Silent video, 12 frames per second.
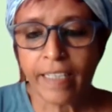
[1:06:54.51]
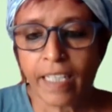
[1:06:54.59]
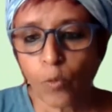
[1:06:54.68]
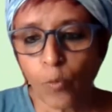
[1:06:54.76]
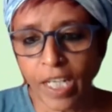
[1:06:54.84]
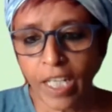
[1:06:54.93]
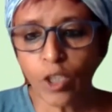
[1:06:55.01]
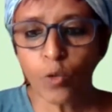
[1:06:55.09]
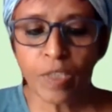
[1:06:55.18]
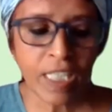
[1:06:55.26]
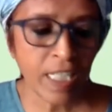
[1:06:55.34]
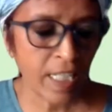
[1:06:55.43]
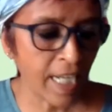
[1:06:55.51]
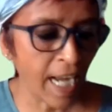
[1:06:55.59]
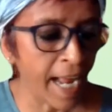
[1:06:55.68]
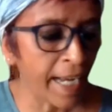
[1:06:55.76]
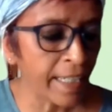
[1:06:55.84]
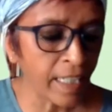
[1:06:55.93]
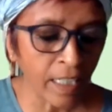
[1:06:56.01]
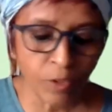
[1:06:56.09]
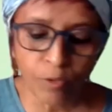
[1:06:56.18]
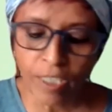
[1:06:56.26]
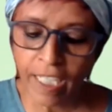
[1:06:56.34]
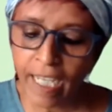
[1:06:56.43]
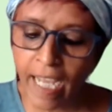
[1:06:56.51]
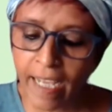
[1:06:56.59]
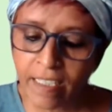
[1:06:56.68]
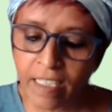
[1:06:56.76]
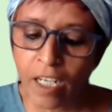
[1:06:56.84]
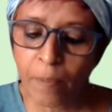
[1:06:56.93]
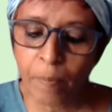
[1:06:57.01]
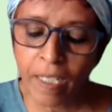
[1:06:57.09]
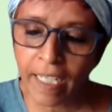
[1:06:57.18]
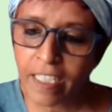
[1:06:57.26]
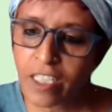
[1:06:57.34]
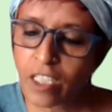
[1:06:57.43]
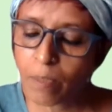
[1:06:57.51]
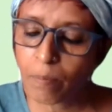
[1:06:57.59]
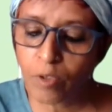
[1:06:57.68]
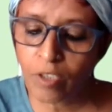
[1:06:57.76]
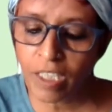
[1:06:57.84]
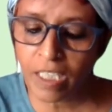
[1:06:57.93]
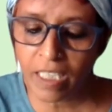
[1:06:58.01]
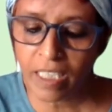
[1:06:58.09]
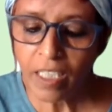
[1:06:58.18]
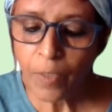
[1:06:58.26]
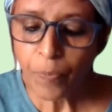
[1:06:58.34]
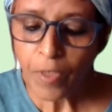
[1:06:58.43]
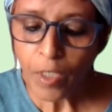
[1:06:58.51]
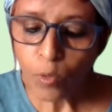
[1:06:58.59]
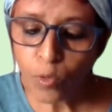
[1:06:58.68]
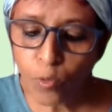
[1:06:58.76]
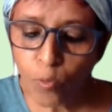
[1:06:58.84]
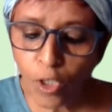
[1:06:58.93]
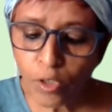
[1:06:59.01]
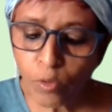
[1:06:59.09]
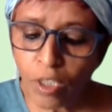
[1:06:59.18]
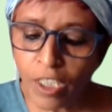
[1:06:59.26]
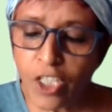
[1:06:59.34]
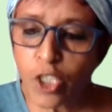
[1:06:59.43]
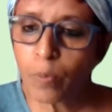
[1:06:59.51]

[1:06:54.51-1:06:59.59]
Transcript: that where do we stand today as urbanized community who want to